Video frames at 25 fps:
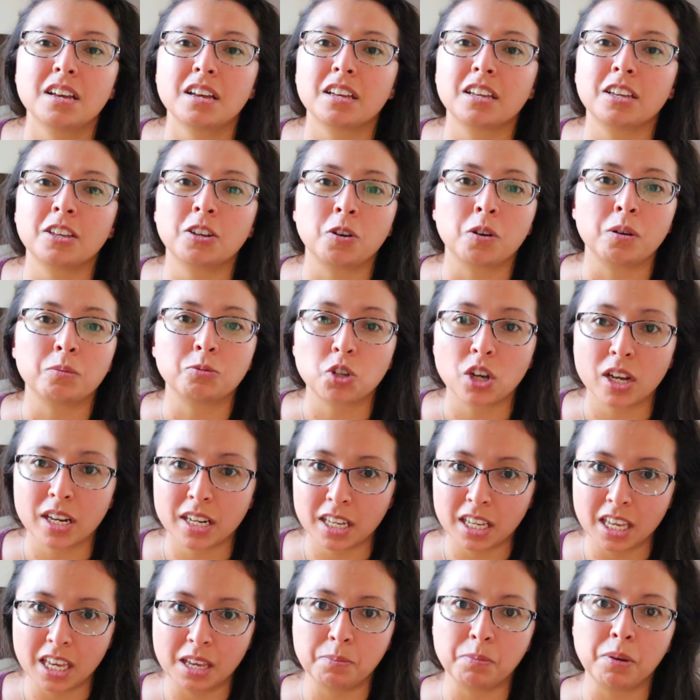I'm trying to
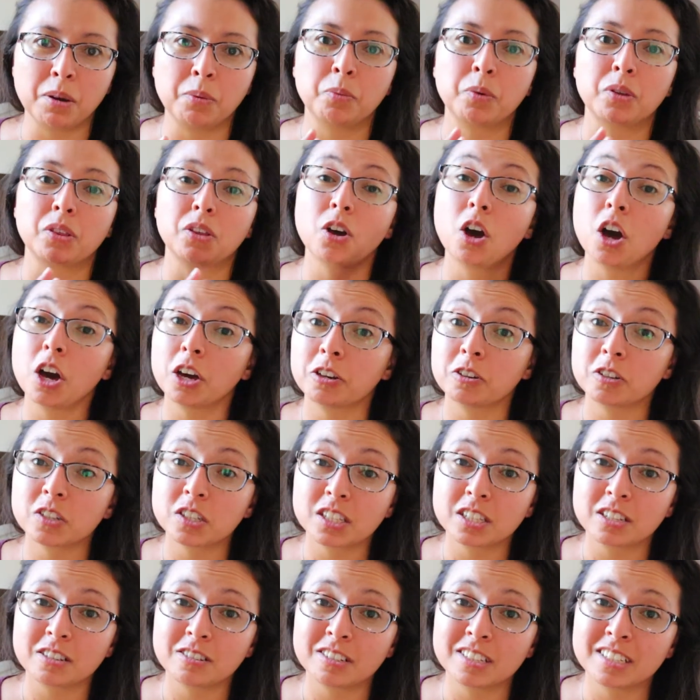keep up with Connor's
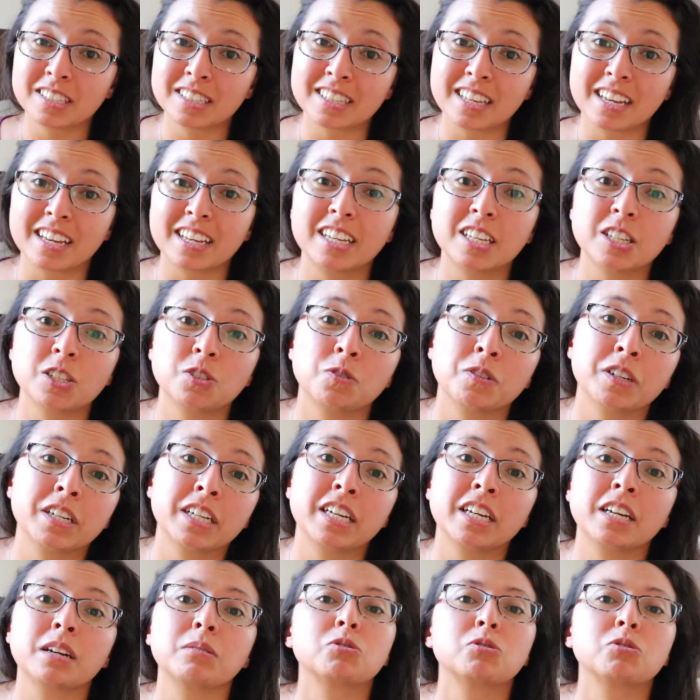series that he's reading.